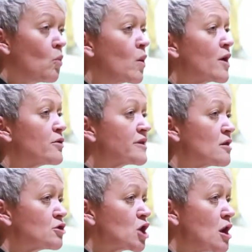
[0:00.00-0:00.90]
We
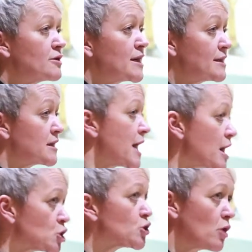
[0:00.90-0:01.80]
also showed
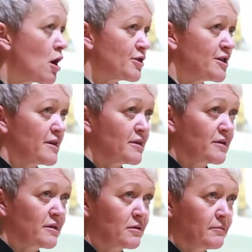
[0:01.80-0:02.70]
international
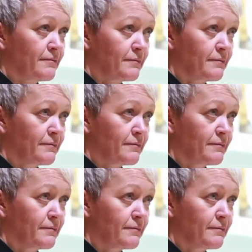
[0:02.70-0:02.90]
artists.